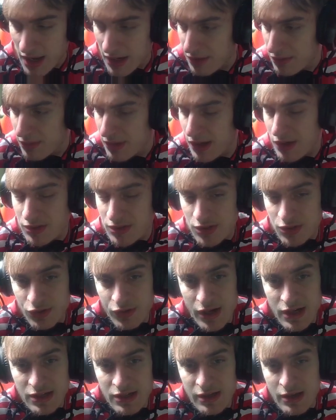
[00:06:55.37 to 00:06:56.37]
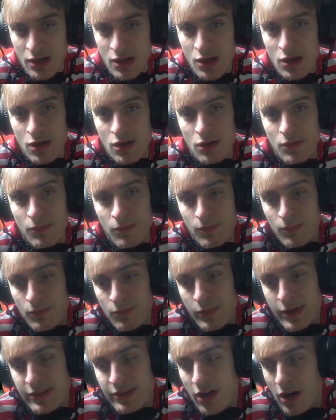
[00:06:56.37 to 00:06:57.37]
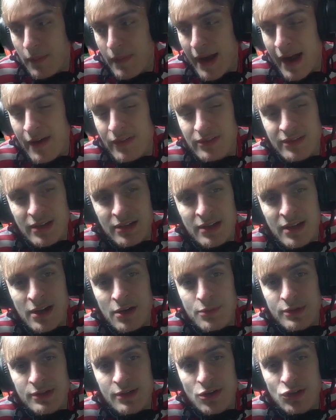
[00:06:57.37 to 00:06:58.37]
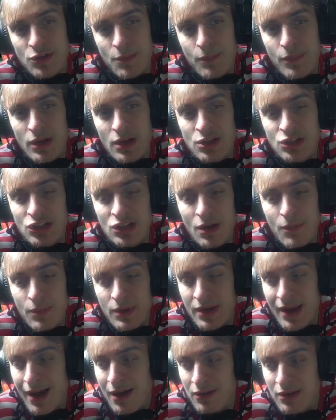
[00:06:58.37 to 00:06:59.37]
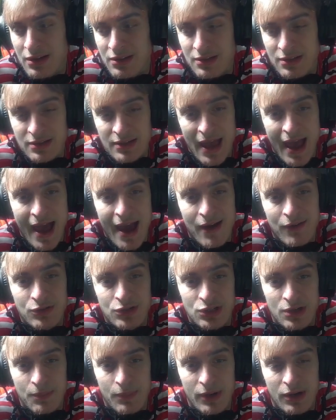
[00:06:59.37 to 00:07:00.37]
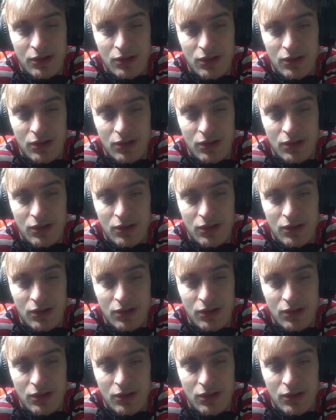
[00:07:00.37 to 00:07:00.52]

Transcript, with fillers: and you know what else is crazy we talk about how the Titanic was such a big ship, but nowadays it's average compared